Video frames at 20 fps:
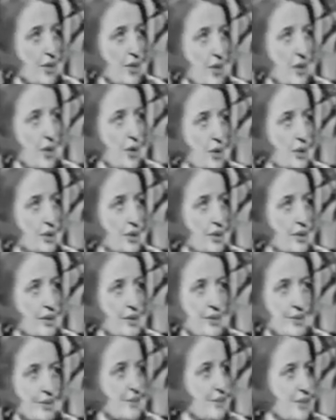code,
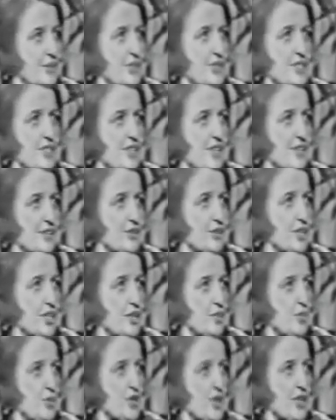this is not really
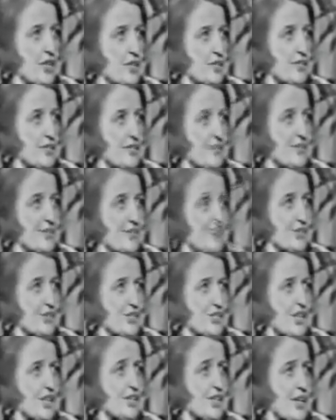morality. This is
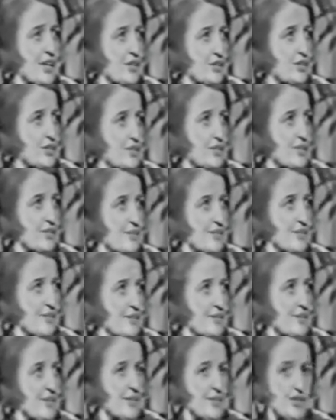not ethics.
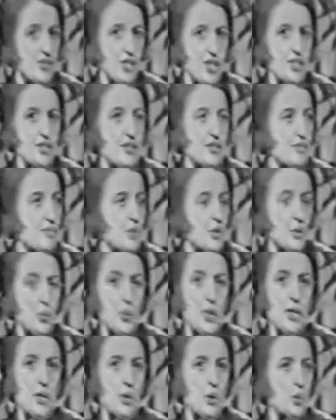That's just what
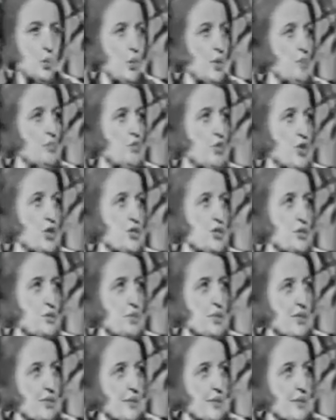we call whim worship.